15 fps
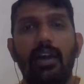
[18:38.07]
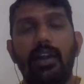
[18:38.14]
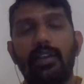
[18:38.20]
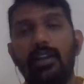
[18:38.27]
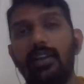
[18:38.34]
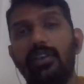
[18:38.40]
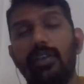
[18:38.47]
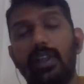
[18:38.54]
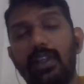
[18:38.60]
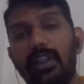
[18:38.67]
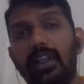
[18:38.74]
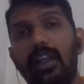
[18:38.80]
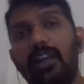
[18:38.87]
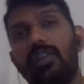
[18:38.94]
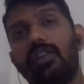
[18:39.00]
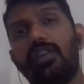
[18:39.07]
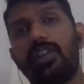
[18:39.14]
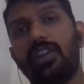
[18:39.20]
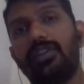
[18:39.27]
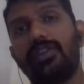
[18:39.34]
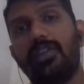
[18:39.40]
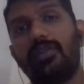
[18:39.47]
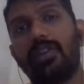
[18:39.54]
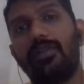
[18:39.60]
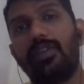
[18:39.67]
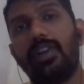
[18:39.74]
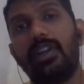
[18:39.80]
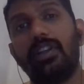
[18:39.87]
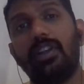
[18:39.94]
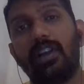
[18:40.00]
and then you can create an audience out
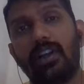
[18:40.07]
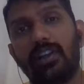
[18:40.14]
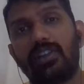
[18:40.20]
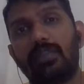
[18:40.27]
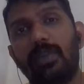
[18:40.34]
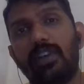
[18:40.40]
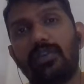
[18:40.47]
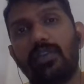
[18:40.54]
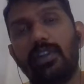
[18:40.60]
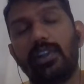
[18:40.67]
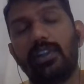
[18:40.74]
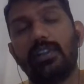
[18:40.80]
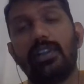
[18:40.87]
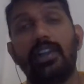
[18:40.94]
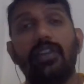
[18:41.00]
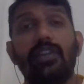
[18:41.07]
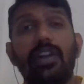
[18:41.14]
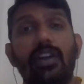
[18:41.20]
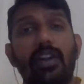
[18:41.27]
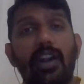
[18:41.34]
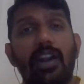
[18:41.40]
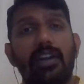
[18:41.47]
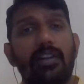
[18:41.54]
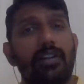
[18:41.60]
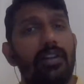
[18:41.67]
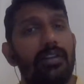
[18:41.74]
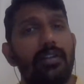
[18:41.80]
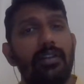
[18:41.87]
of it, a customized audience. Then you can run